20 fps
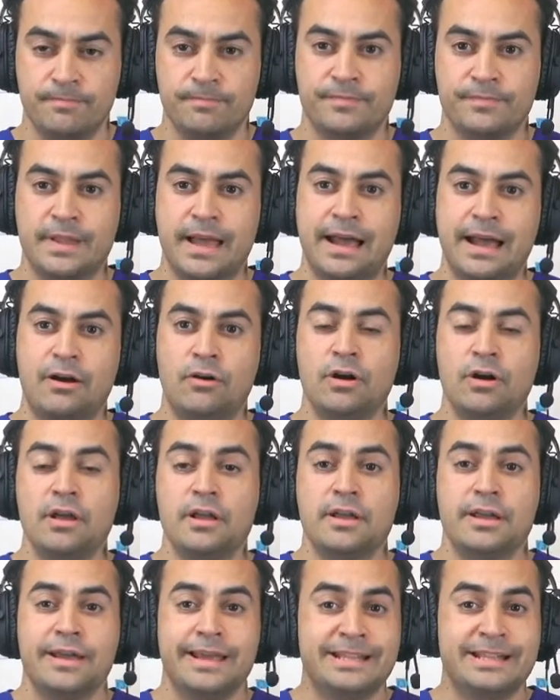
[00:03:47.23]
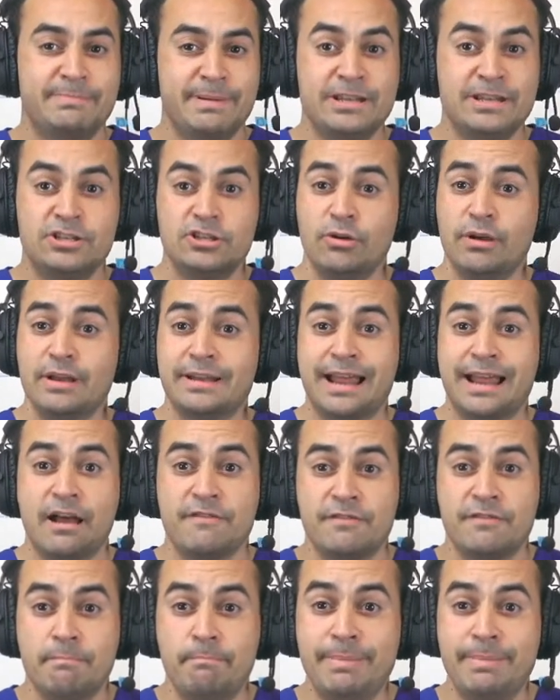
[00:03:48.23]
Now, it's been doing that
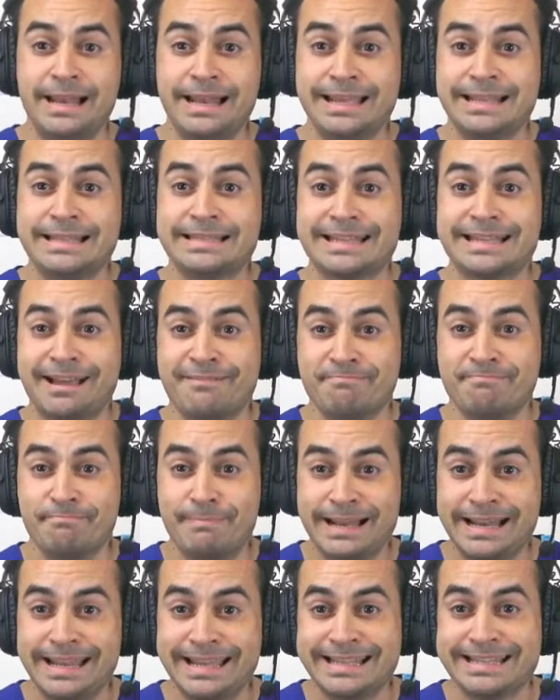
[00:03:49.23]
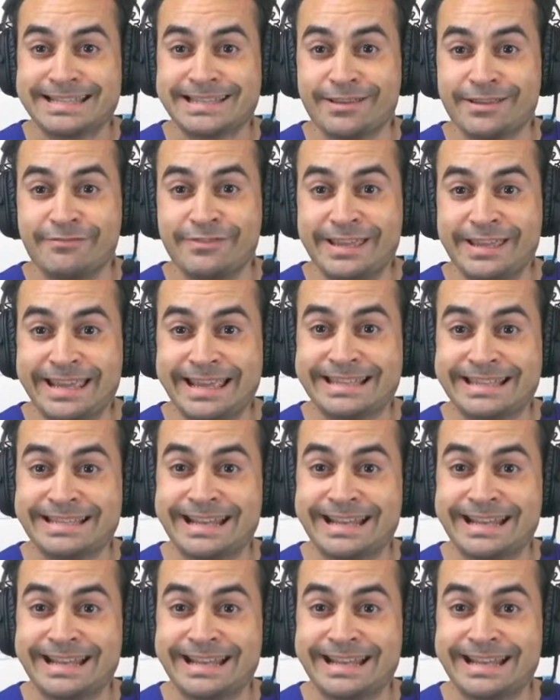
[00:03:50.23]
for billions and billions of years.